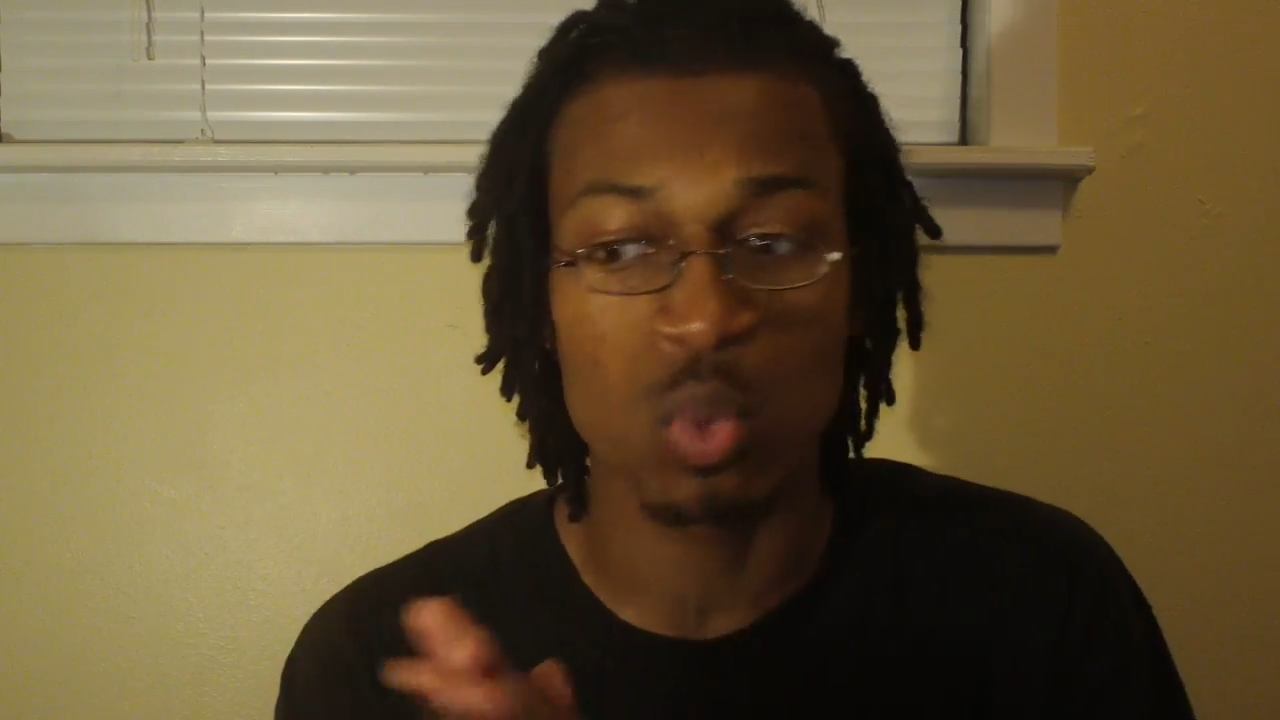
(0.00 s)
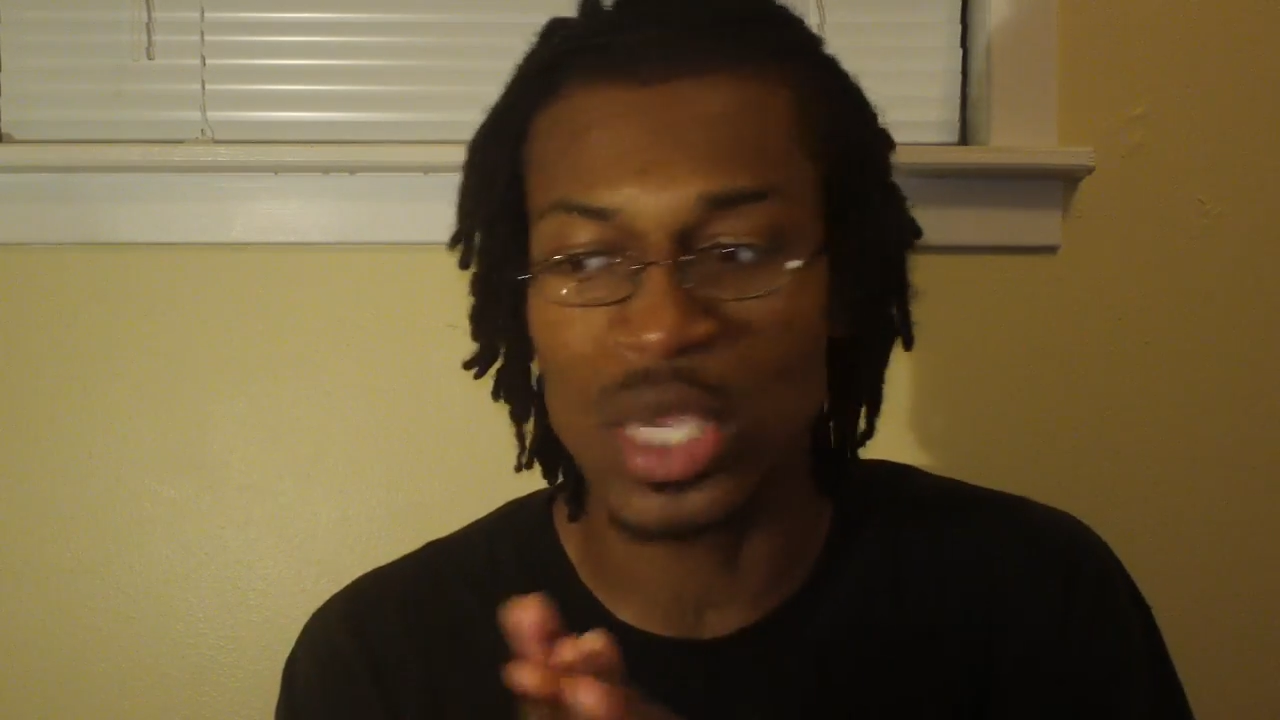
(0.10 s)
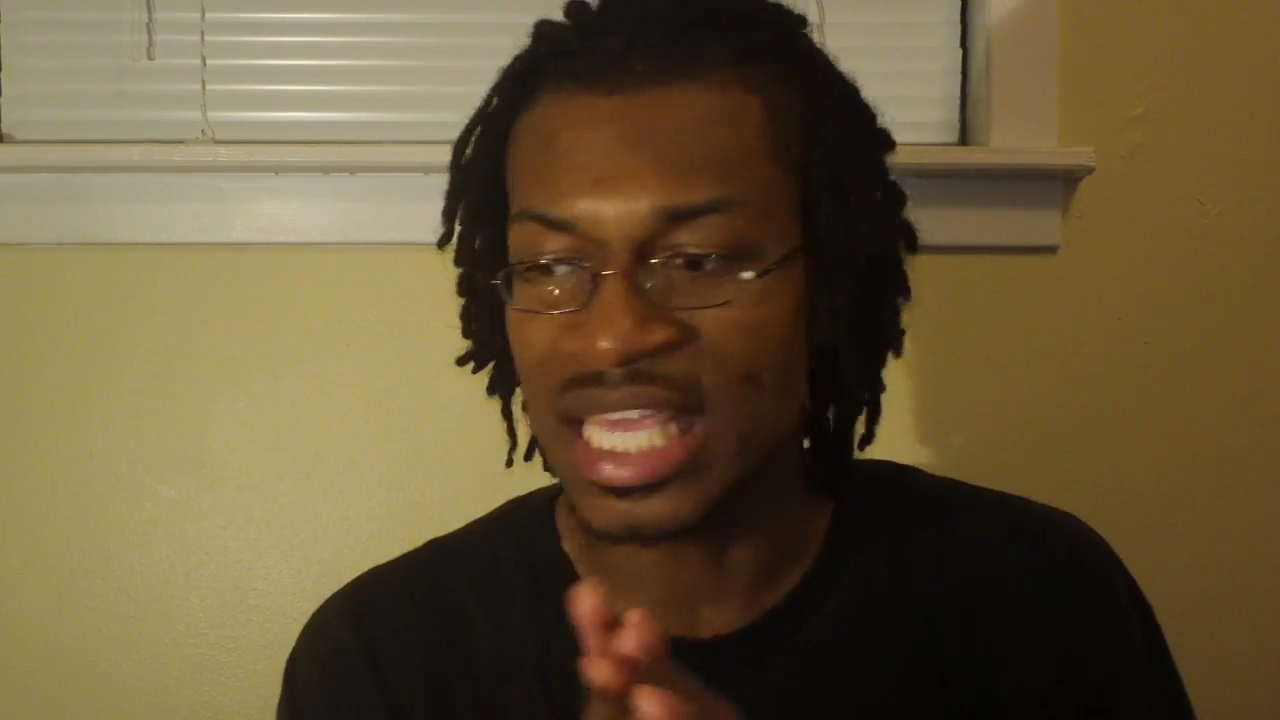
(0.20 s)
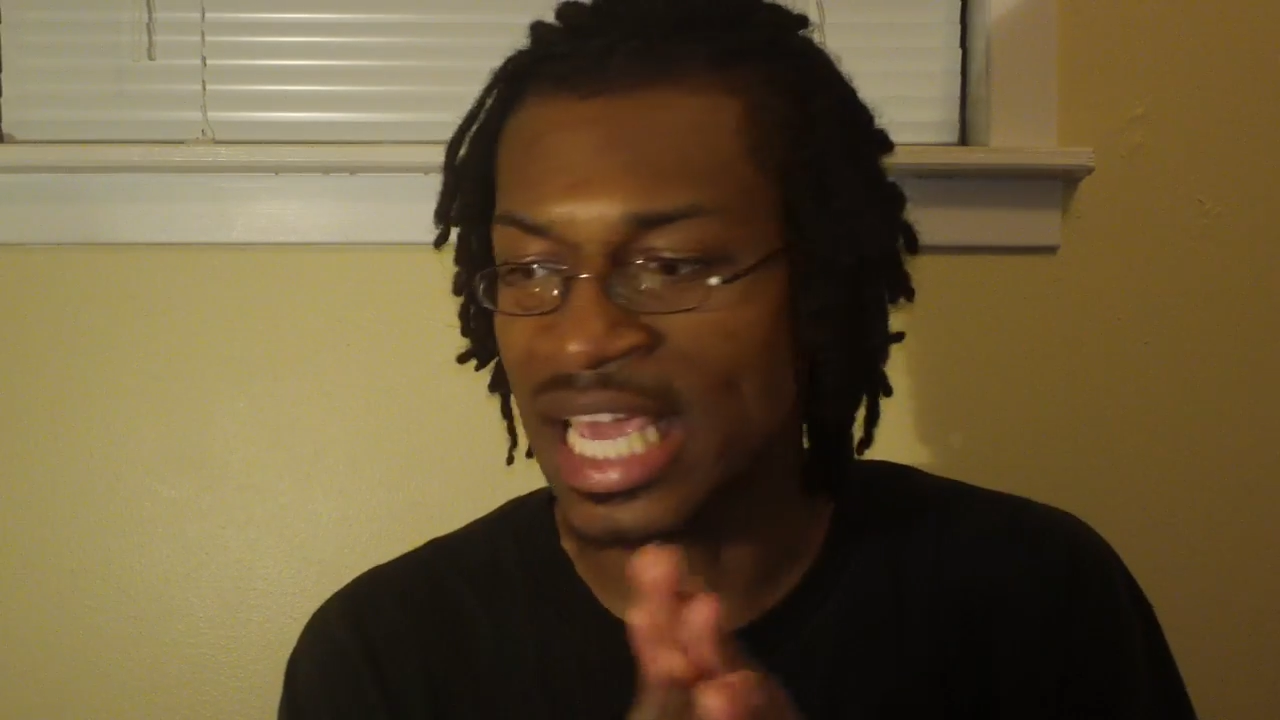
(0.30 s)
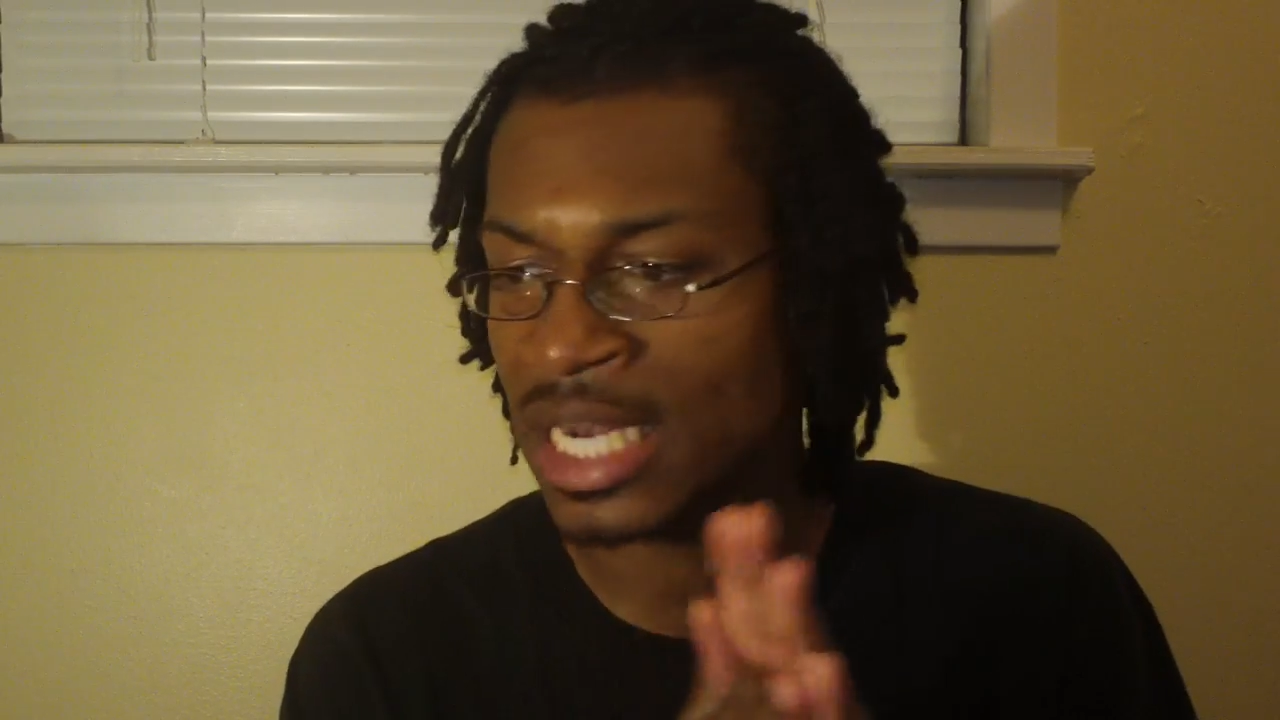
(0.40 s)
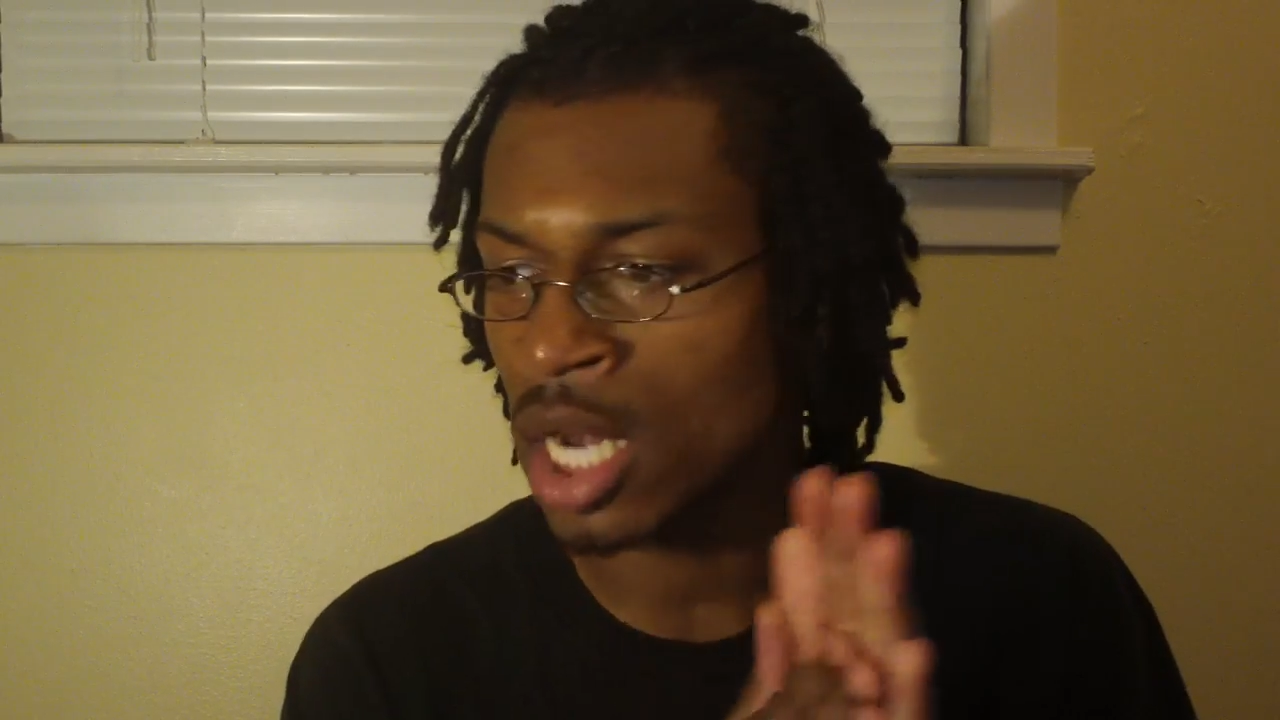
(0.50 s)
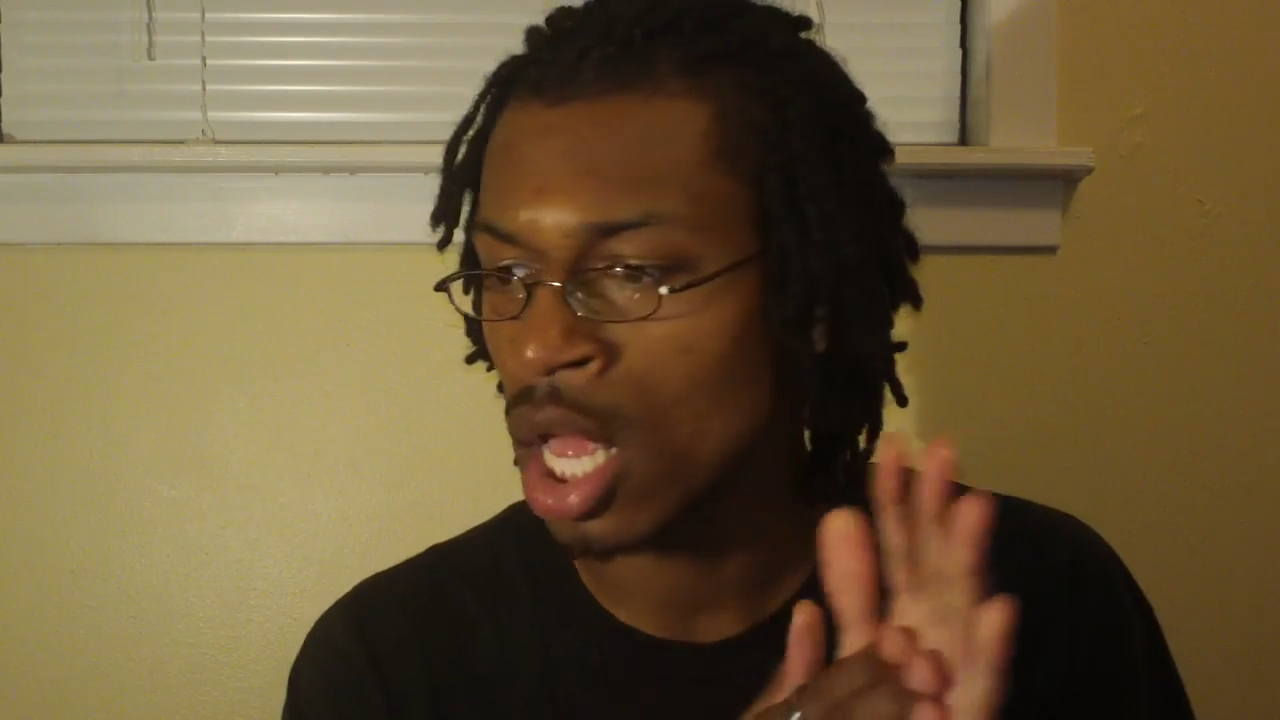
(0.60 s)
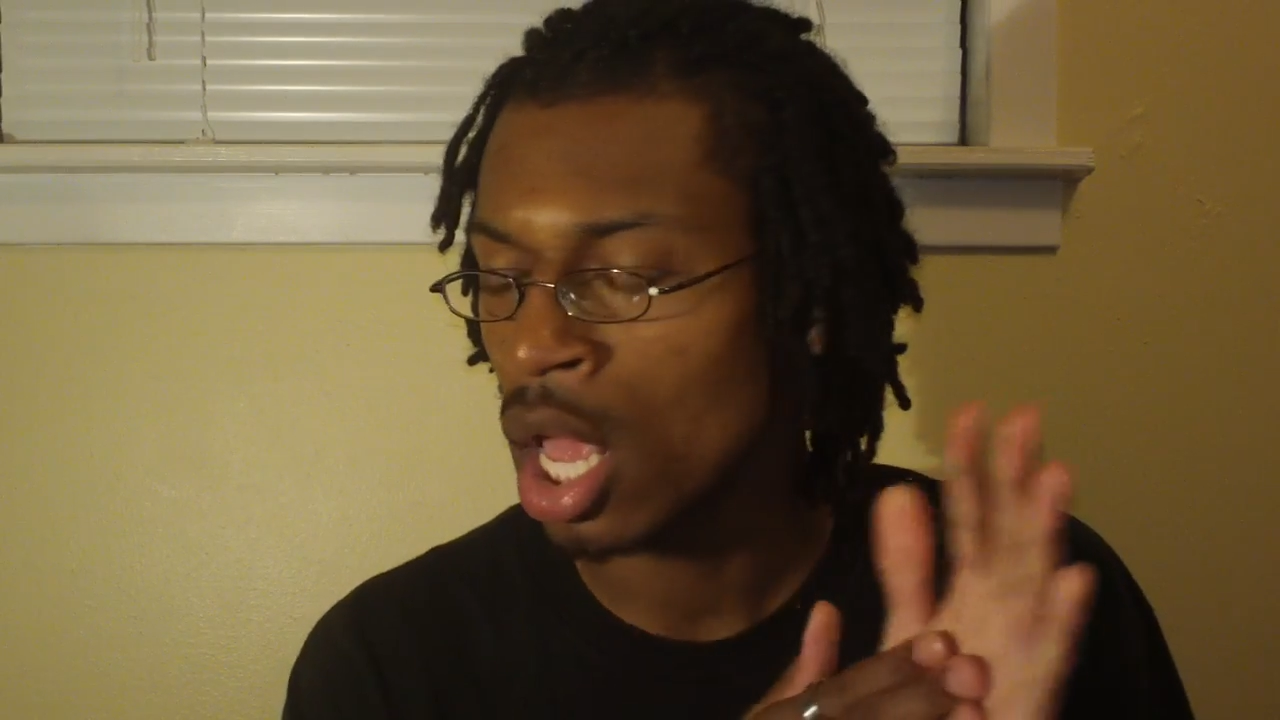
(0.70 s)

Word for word: weekend,